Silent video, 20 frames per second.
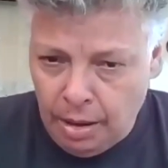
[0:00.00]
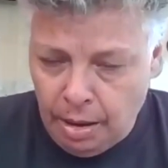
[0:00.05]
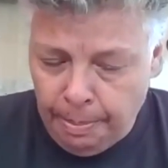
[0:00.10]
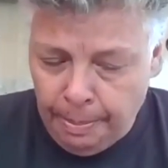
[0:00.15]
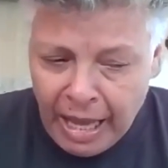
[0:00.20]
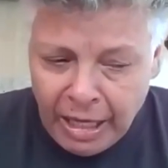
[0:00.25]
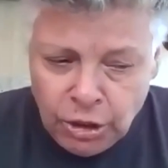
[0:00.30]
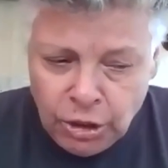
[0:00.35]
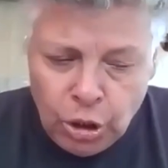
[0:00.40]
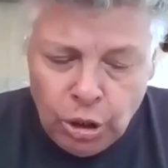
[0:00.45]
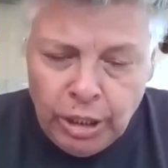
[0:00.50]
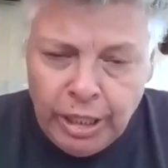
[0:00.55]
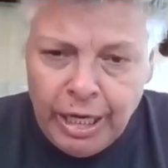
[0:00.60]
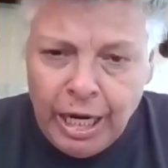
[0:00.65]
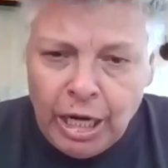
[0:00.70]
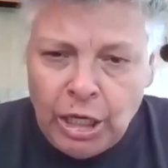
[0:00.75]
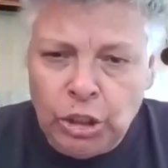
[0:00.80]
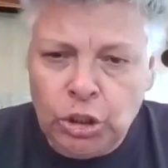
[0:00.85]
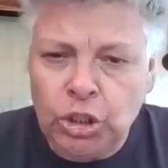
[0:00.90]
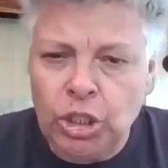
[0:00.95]
masculine
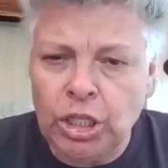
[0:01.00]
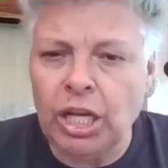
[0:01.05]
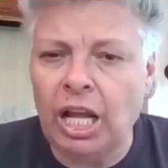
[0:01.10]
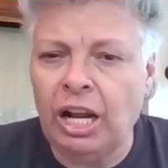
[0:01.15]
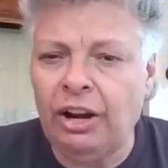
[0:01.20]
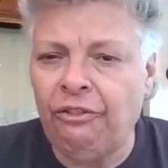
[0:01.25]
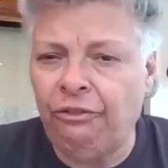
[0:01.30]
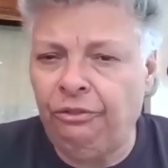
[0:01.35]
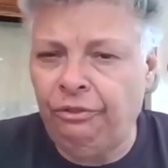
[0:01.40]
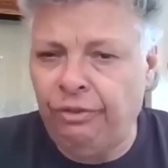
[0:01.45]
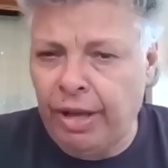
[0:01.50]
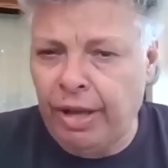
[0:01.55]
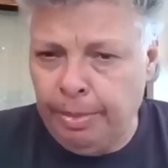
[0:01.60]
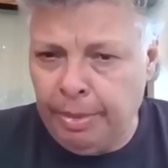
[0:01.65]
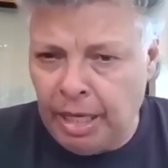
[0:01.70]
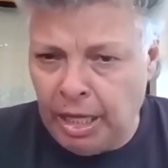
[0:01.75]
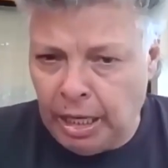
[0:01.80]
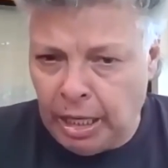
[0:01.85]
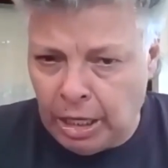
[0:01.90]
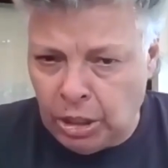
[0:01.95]
energy and
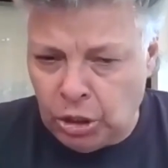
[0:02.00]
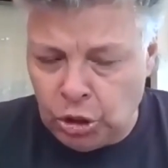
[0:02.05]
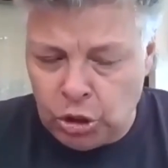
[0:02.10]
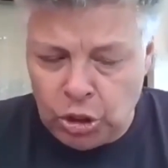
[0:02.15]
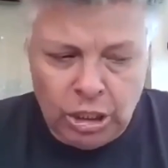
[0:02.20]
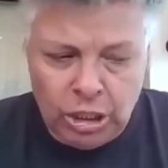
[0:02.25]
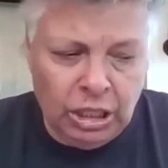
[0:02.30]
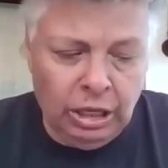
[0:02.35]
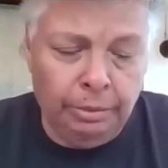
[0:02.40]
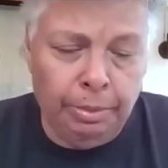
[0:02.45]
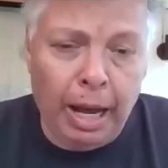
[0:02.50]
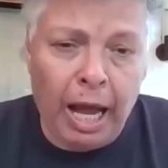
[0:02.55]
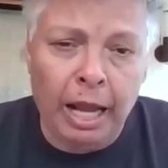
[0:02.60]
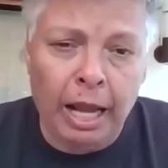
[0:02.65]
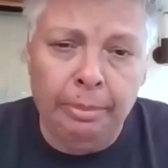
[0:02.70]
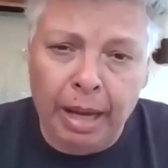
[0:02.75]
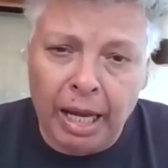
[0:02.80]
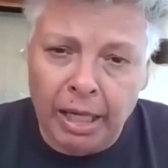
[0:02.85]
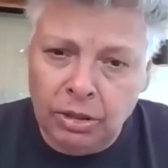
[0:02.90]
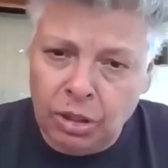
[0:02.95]
feminine energy,
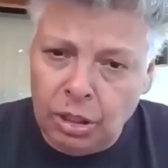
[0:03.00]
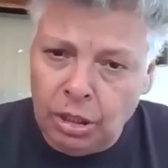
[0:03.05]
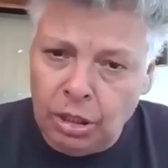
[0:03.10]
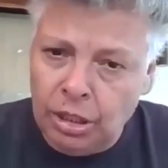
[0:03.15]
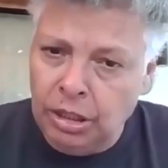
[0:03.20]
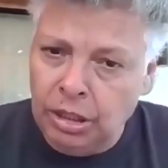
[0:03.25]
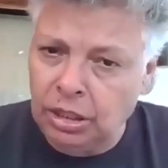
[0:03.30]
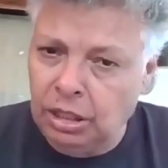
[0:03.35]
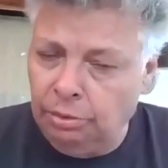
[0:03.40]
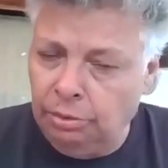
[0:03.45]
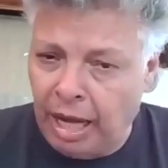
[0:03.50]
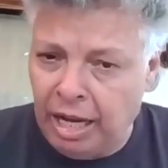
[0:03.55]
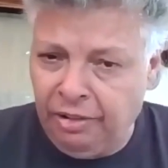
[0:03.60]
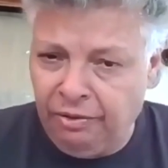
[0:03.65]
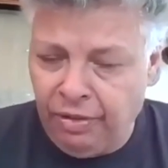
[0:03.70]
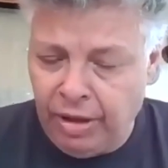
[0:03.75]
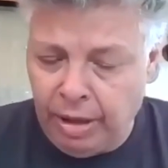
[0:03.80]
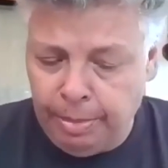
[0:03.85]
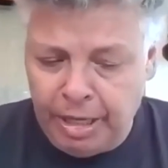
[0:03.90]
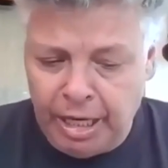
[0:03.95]
divine masculine, divine
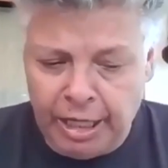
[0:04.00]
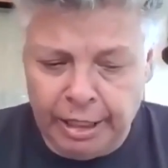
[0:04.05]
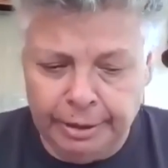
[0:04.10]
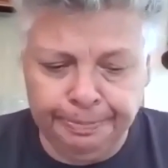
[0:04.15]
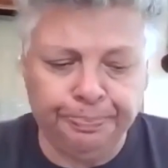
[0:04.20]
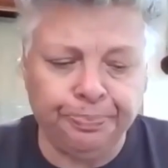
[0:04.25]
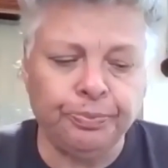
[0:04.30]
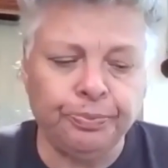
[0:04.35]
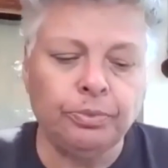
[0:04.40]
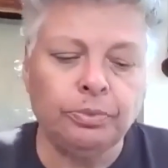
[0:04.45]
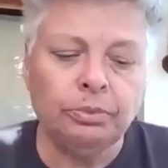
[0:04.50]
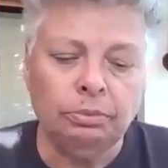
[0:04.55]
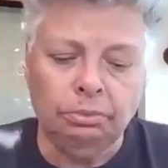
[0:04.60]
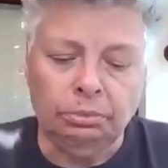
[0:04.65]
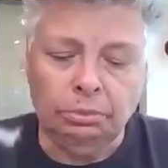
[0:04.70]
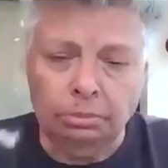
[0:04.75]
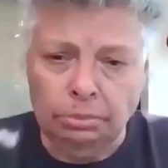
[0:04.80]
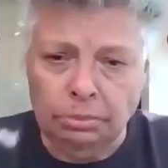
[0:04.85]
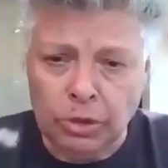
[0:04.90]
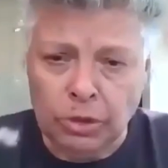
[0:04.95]
feminine.
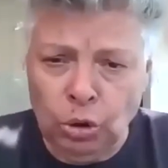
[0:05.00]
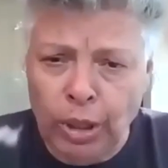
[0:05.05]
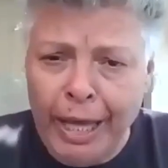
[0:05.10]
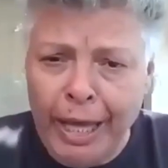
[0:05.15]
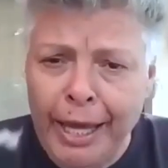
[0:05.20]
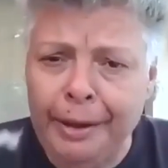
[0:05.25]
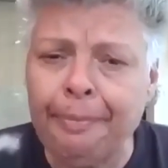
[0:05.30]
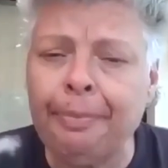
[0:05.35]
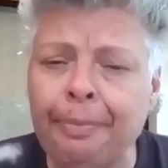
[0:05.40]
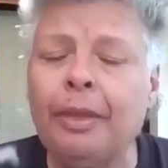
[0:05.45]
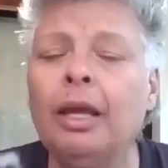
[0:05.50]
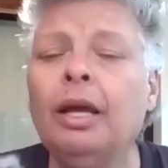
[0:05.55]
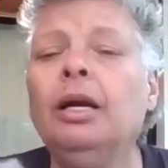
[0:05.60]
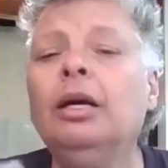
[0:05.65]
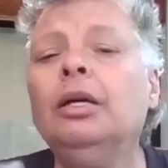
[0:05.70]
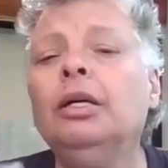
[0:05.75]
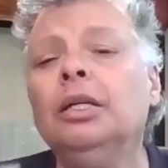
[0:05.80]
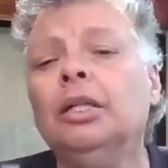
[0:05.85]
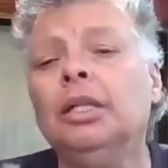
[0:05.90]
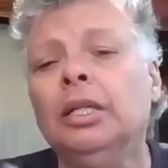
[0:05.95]
Okay,
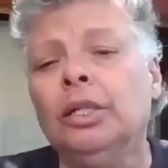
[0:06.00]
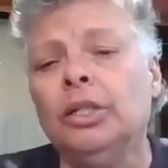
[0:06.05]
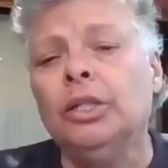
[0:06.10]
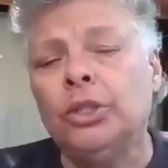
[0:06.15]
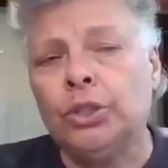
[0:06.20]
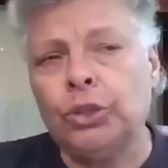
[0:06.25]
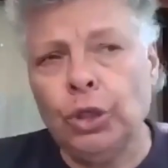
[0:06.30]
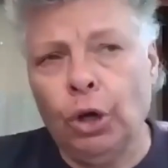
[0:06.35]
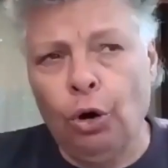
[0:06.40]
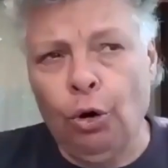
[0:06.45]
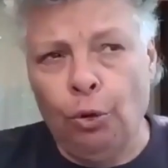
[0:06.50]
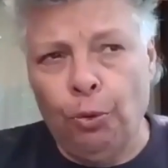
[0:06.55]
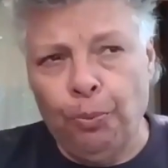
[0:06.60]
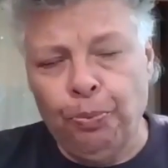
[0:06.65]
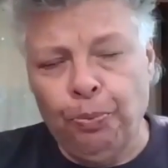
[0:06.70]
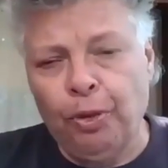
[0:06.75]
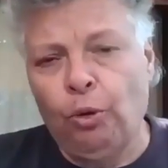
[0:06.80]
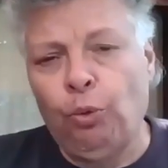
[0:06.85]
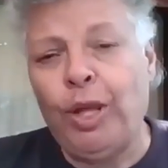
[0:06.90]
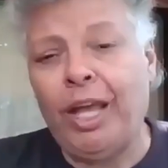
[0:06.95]
so
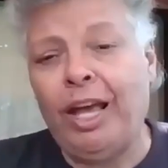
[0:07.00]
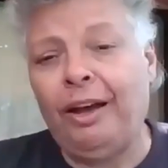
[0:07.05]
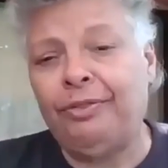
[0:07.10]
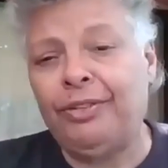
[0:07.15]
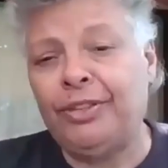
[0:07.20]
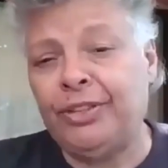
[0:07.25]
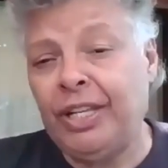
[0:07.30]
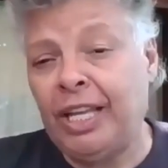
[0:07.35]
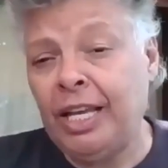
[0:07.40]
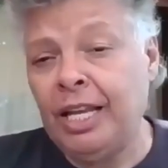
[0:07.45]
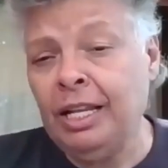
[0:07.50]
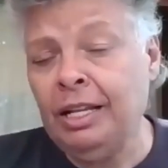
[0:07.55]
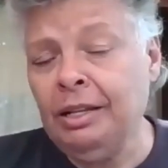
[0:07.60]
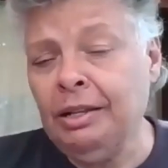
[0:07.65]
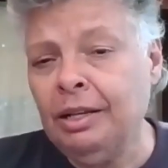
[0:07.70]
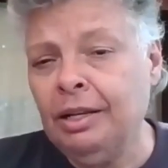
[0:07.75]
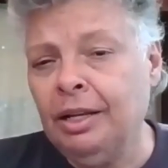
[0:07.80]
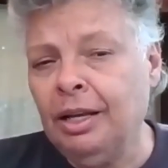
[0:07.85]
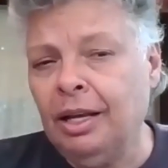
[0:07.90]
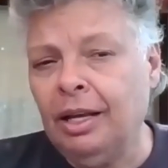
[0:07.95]
we have seen
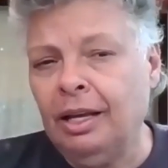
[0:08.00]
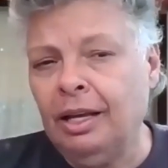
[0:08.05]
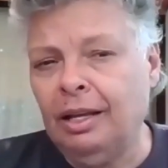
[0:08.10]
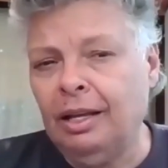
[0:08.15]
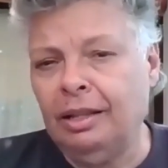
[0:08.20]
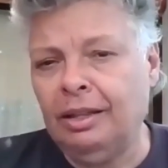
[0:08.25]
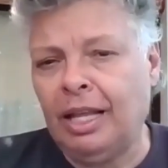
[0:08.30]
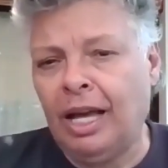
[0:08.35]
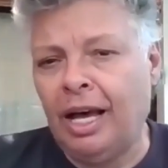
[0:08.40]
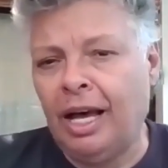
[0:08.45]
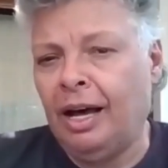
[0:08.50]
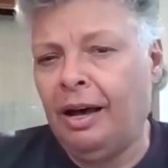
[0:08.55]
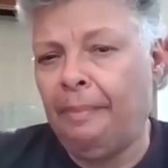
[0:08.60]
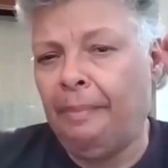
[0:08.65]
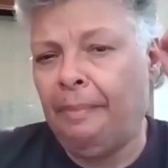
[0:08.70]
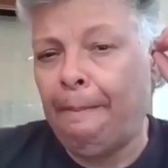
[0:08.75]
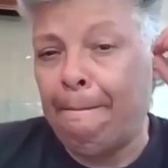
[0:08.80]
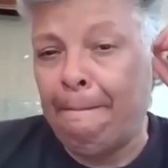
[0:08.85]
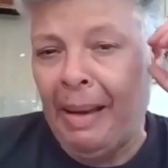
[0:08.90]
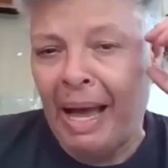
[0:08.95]
the
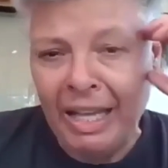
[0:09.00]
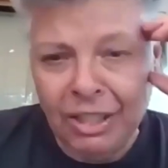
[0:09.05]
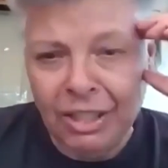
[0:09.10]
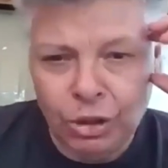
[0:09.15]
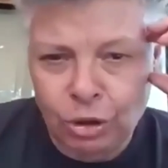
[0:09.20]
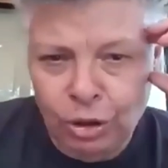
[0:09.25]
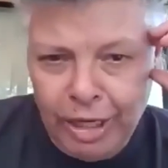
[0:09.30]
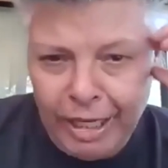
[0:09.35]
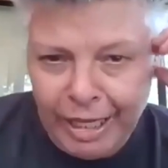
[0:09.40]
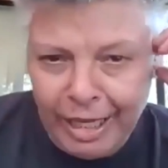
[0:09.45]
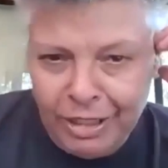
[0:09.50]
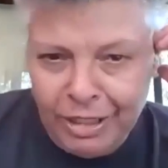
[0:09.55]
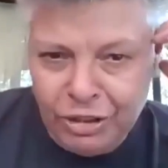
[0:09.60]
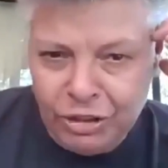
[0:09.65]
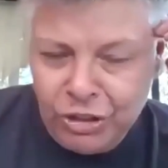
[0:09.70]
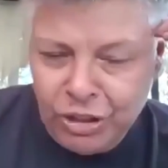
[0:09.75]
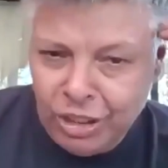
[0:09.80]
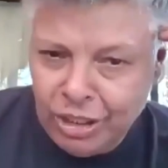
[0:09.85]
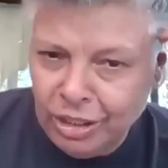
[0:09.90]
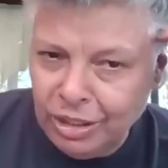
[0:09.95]
masculine
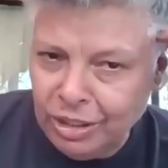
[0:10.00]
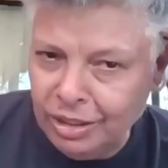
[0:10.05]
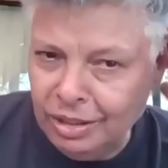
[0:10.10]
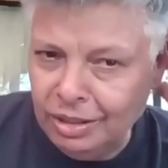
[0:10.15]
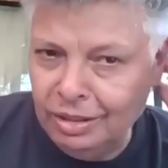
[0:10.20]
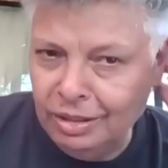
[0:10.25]
energy